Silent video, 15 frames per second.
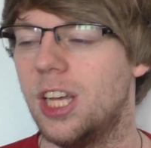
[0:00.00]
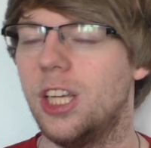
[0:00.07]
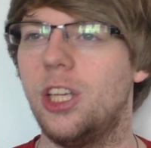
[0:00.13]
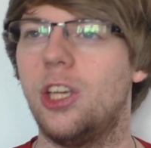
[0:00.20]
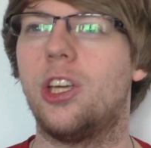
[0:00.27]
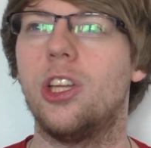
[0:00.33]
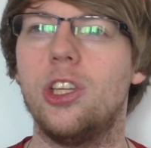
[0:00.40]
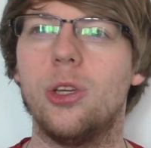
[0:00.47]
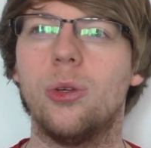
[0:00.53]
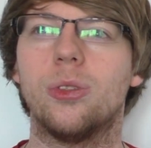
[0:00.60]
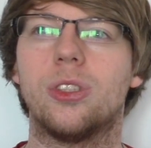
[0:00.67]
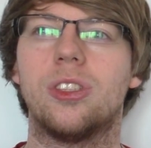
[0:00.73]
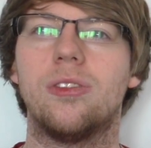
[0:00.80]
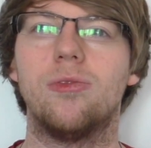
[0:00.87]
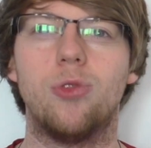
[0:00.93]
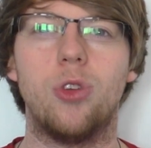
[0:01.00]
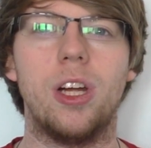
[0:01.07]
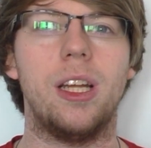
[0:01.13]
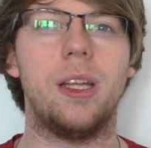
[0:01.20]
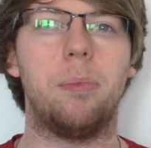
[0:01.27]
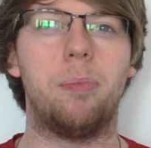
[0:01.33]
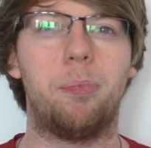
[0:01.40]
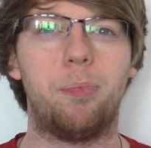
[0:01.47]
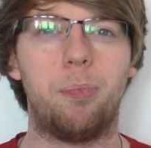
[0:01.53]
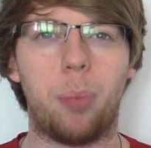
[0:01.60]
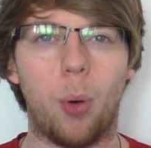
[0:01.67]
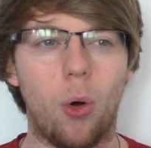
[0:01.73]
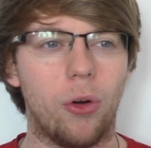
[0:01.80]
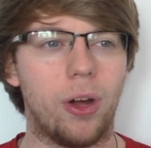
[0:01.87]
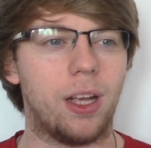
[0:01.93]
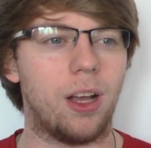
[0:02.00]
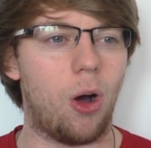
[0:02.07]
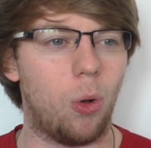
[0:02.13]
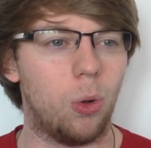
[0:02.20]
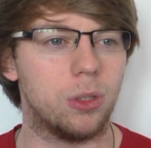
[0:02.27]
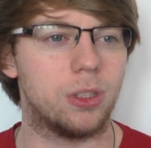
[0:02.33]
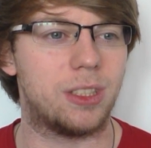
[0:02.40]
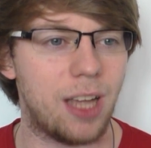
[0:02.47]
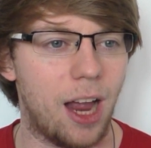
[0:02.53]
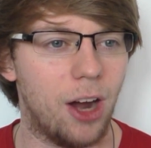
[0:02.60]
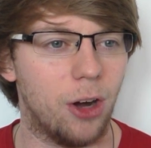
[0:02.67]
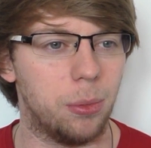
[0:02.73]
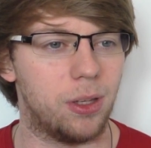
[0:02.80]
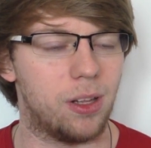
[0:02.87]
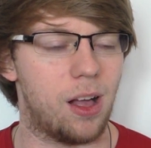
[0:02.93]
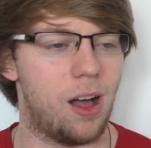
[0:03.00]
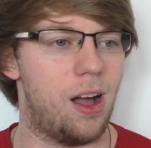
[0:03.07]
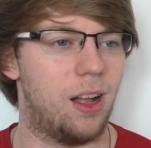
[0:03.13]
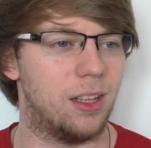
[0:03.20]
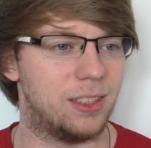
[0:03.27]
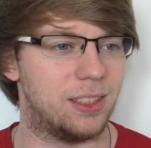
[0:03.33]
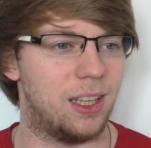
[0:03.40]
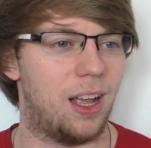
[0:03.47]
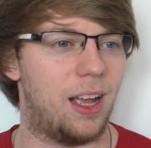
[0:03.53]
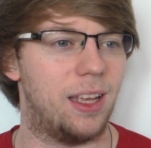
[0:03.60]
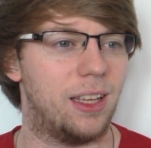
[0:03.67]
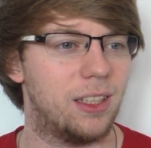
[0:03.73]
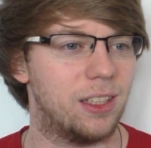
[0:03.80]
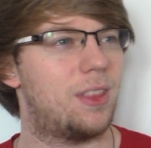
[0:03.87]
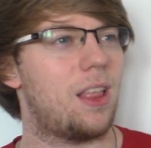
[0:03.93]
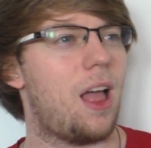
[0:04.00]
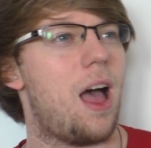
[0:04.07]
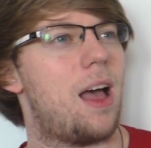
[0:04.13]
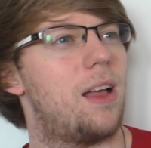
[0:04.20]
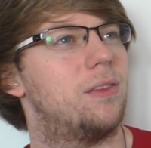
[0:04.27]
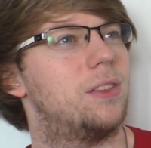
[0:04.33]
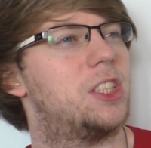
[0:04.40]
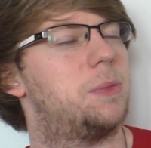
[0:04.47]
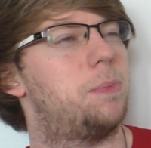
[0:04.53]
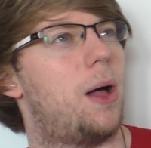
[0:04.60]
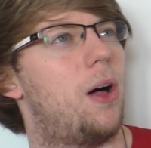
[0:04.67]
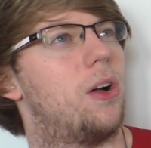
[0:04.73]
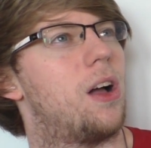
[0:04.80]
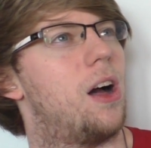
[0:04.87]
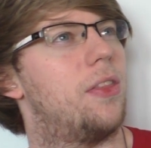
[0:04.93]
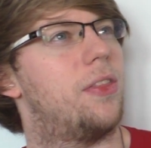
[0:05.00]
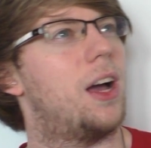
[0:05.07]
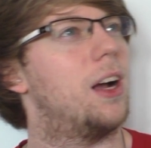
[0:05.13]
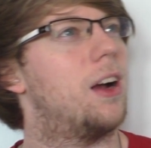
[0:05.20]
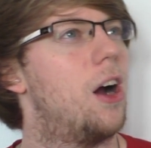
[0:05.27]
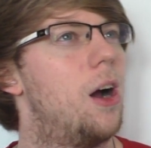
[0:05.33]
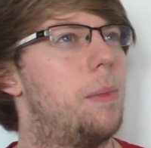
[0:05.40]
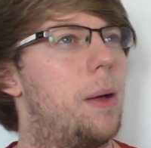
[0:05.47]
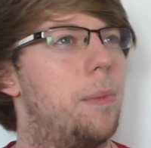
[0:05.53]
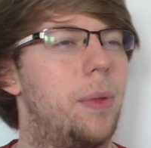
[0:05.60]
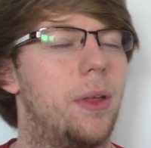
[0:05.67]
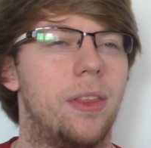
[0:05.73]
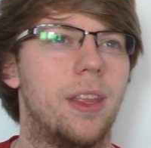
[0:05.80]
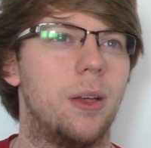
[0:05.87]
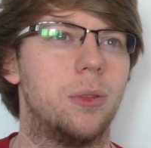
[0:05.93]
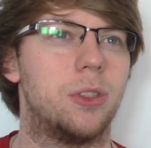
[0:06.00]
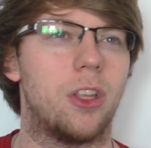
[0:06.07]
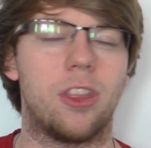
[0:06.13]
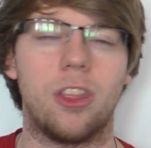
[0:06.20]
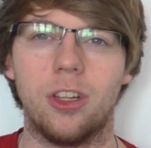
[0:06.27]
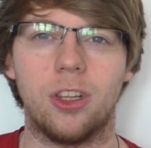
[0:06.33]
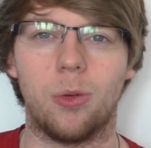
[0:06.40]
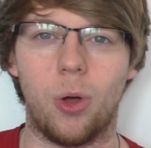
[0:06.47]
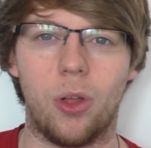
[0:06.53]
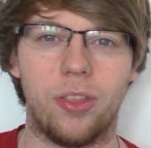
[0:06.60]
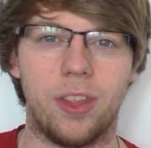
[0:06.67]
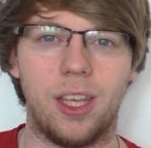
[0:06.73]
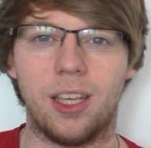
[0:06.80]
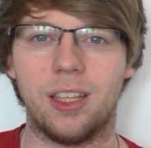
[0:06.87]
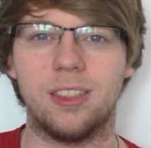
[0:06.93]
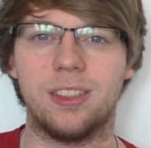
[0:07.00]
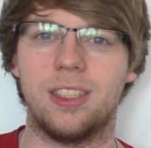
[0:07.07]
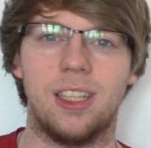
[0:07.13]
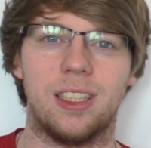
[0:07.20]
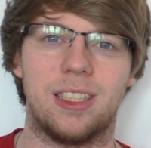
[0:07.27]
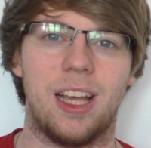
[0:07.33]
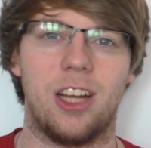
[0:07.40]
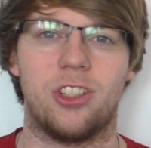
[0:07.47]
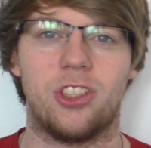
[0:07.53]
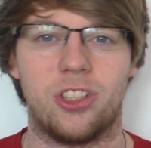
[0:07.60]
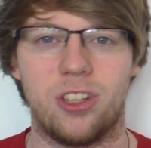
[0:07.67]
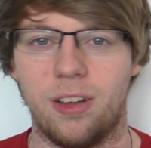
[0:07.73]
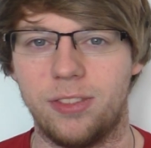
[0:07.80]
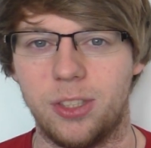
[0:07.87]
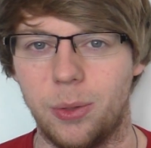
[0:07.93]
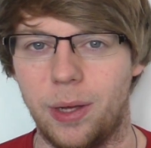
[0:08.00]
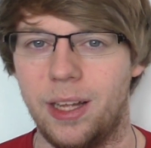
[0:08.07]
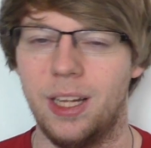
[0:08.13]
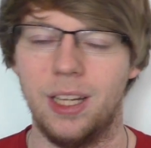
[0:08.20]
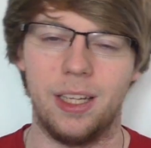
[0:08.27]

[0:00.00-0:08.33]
You can use really boring, old, terrible cards like that spell card that I can't remember, that it was a Thunder one that you can attach stuff to it.